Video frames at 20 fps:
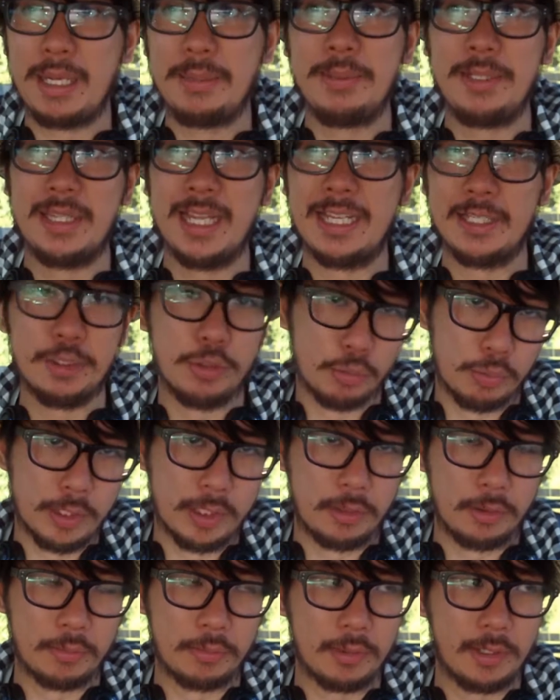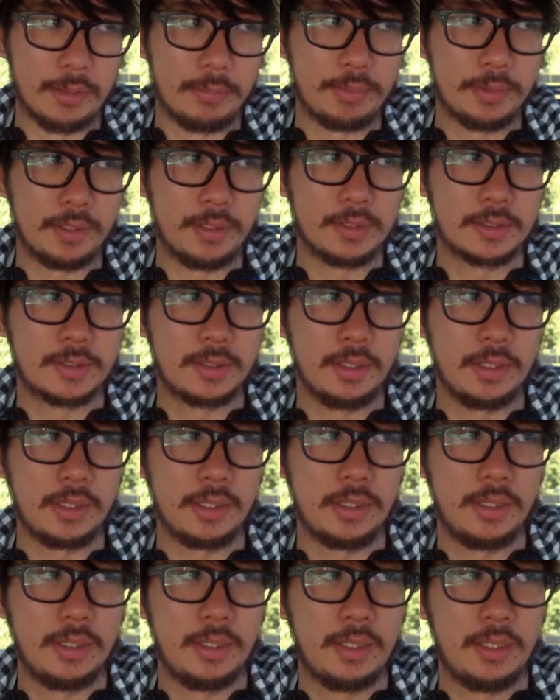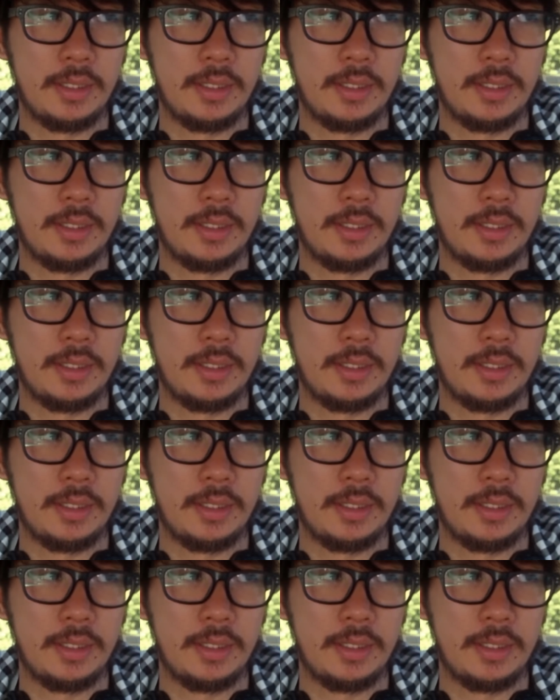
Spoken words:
Maybe then you will, right? But it's like,